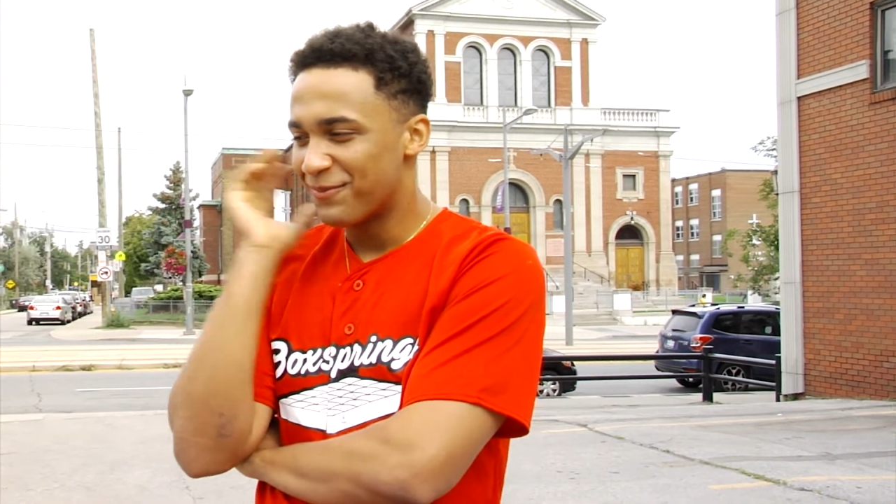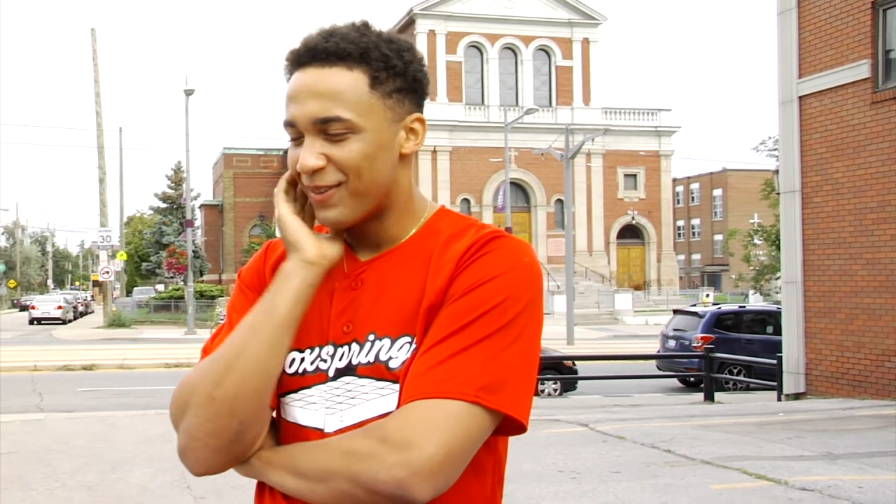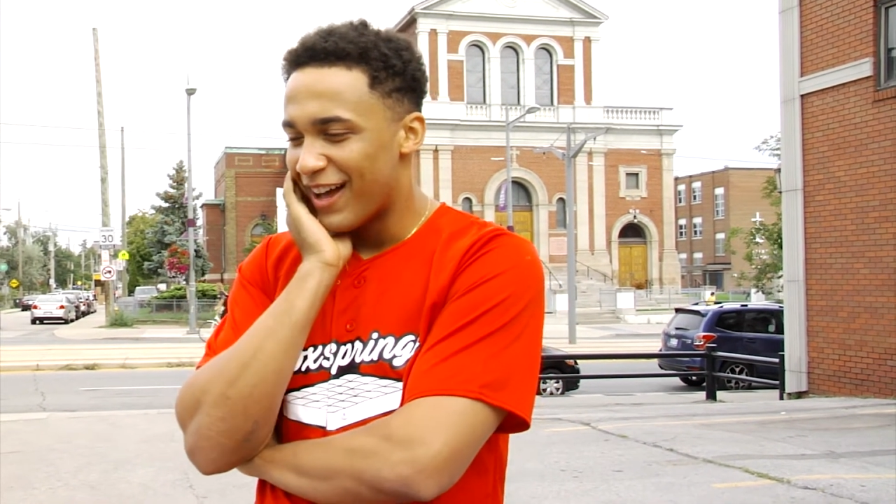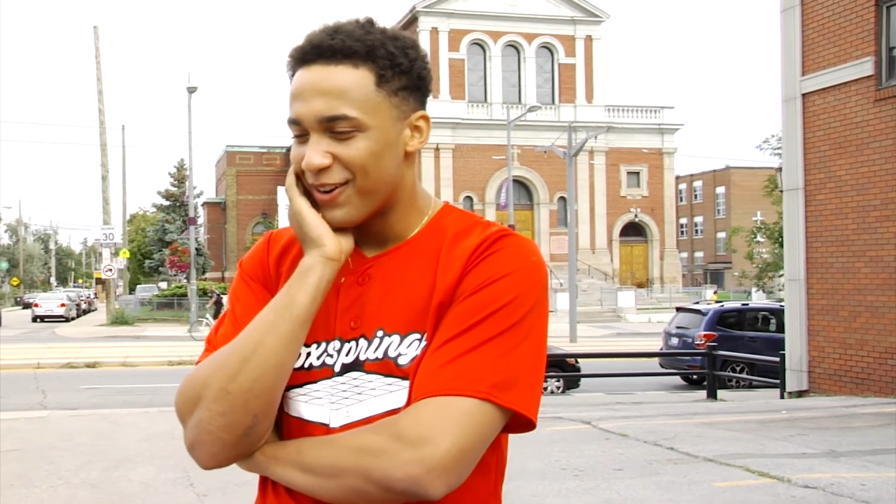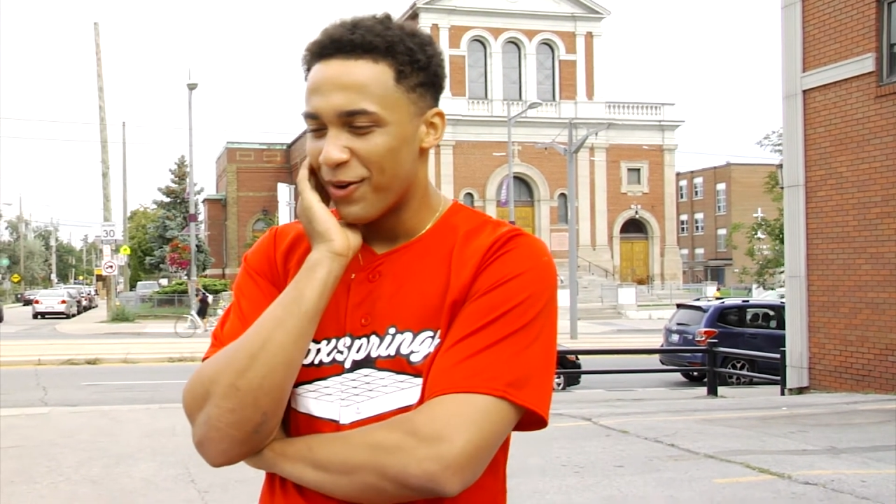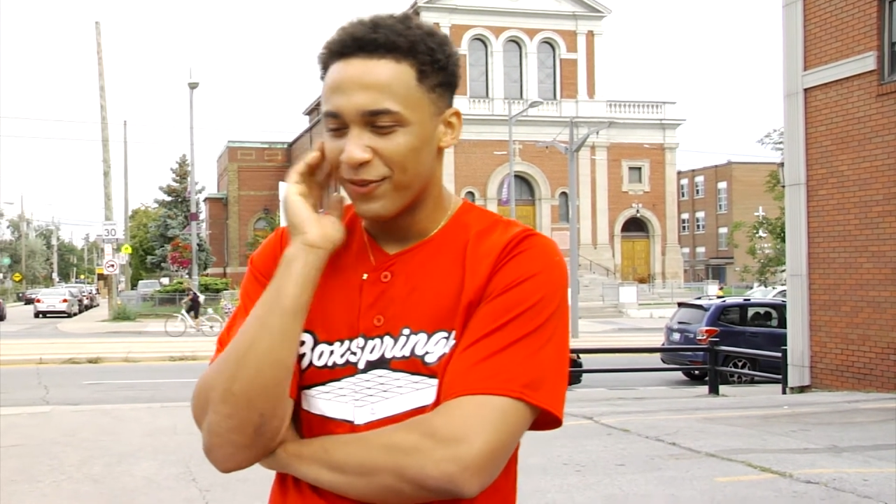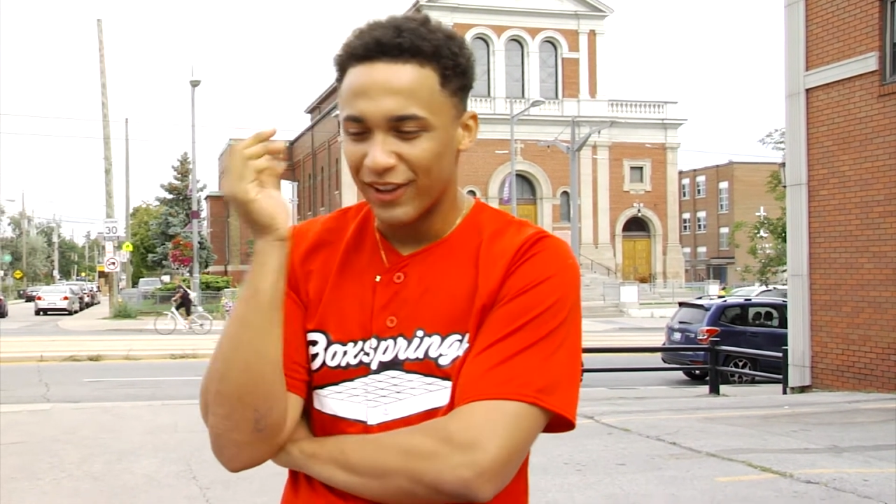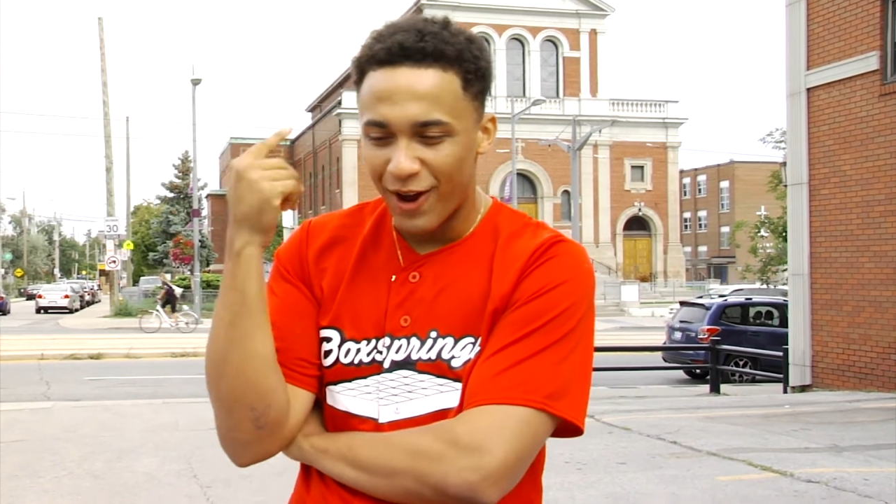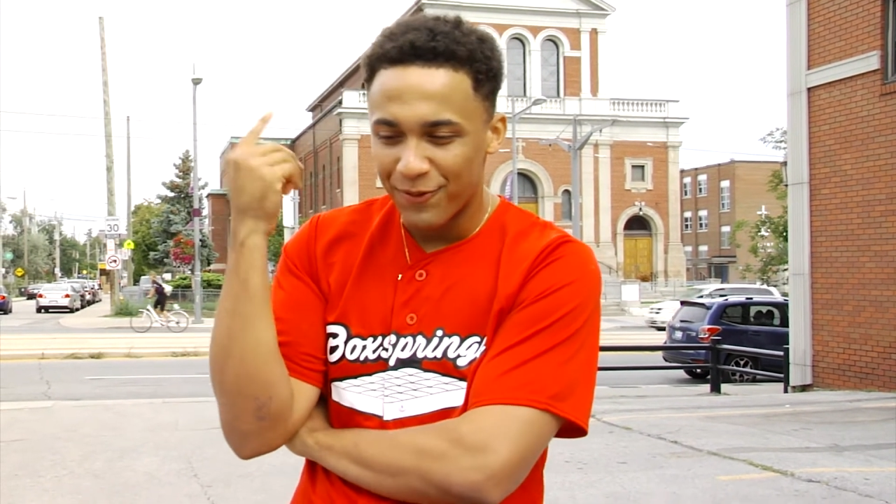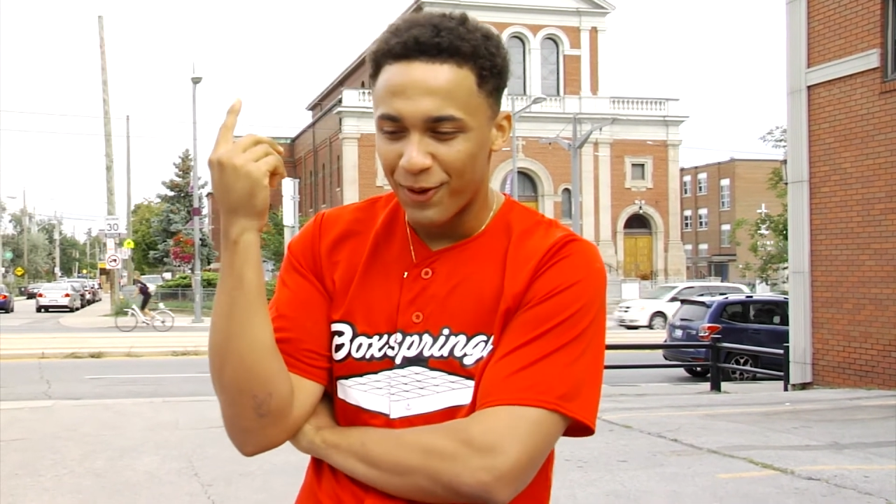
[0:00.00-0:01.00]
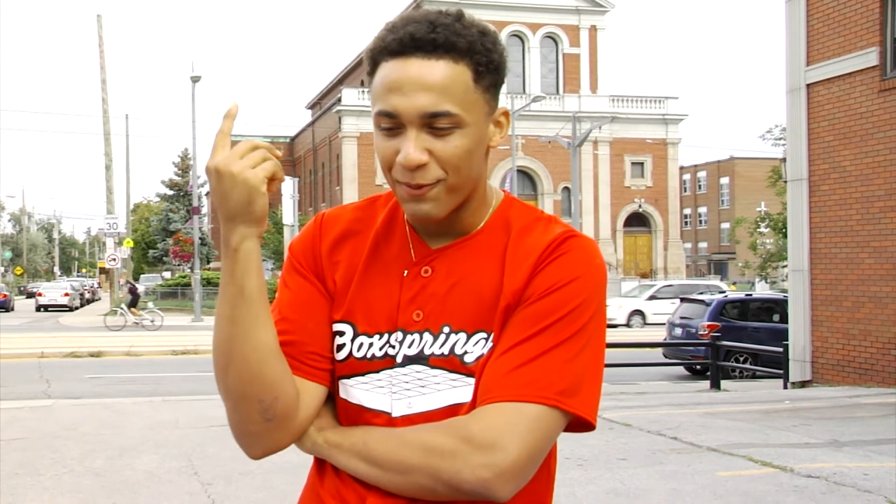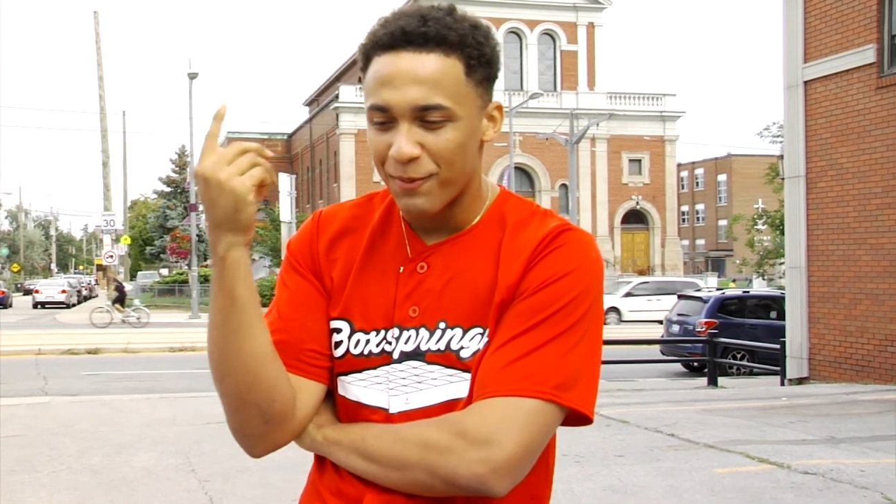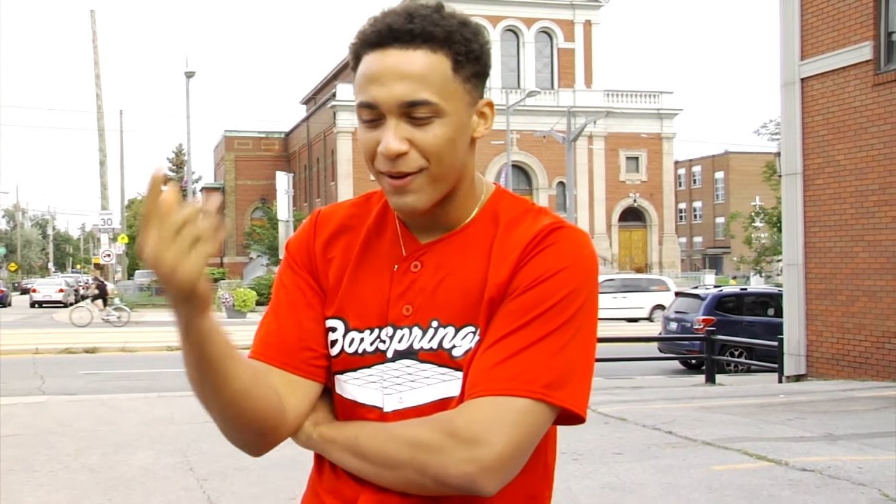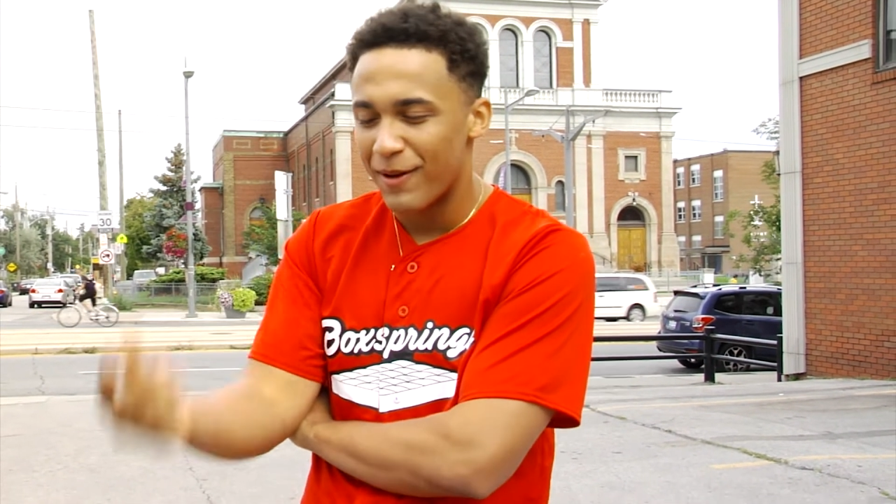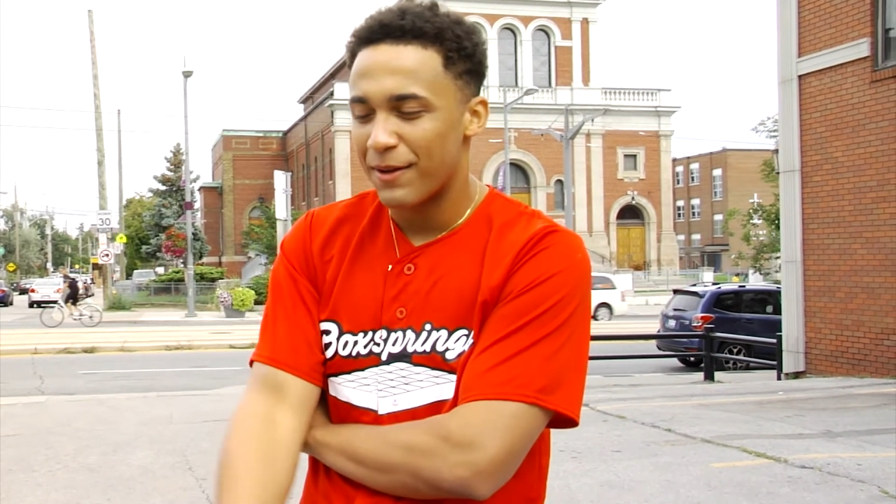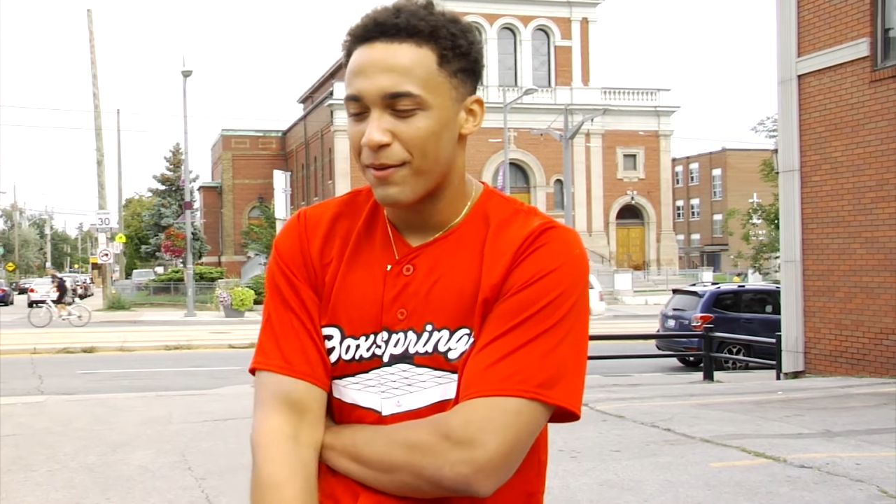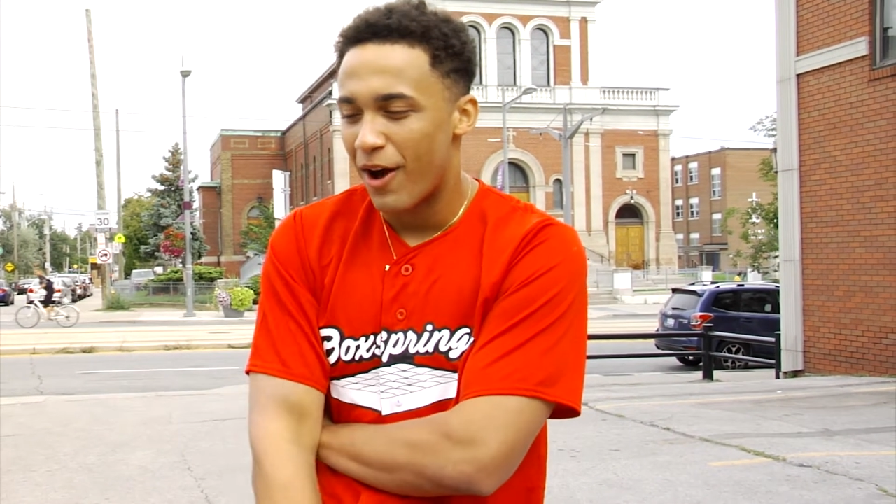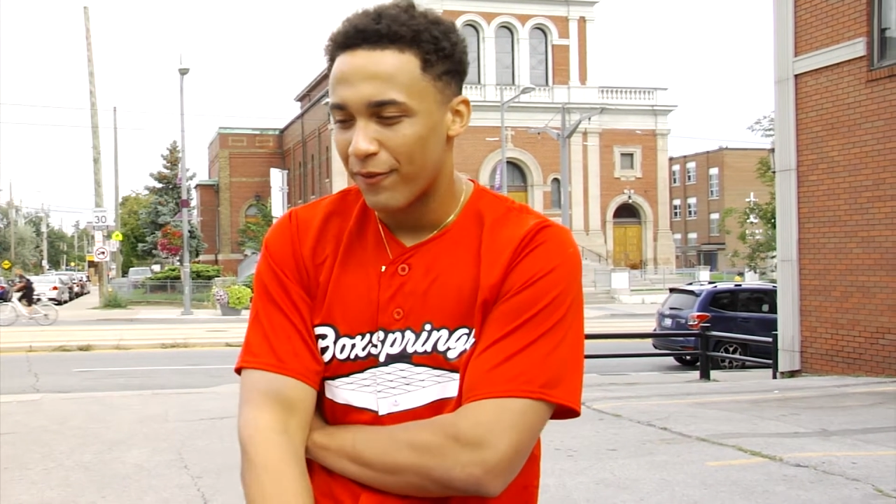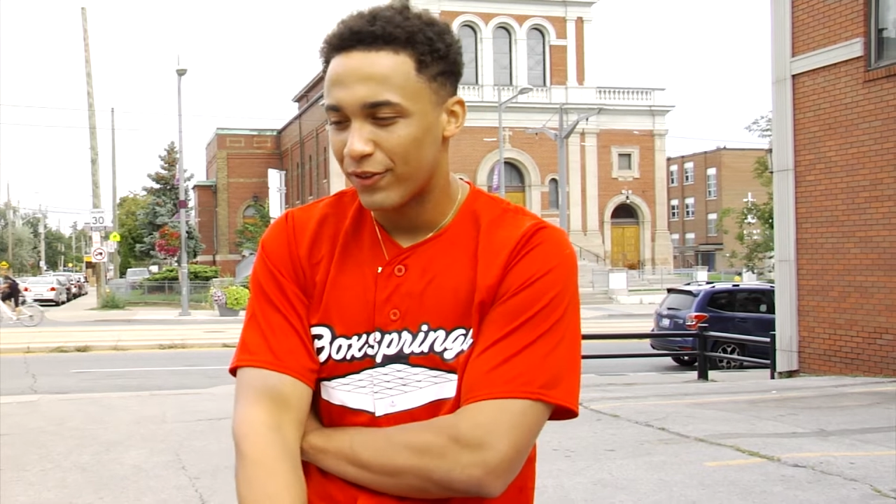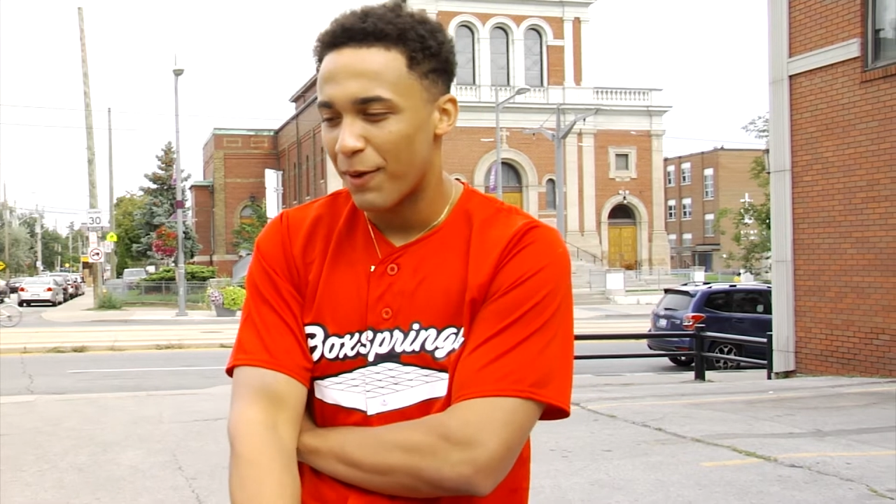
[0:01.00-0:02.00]
But I don't know, off
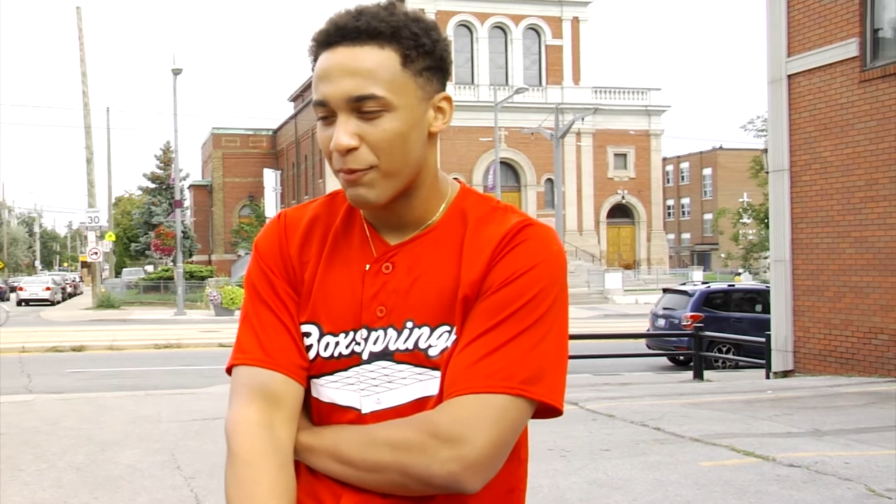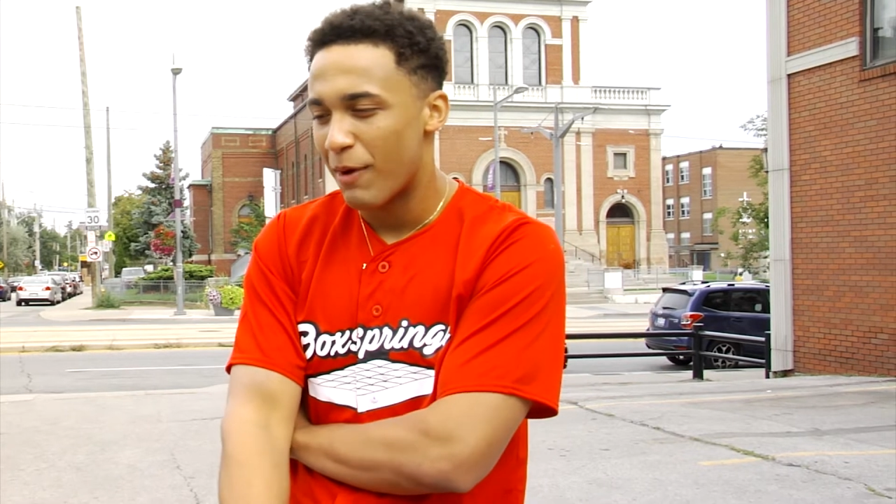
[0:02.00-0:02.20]
the top of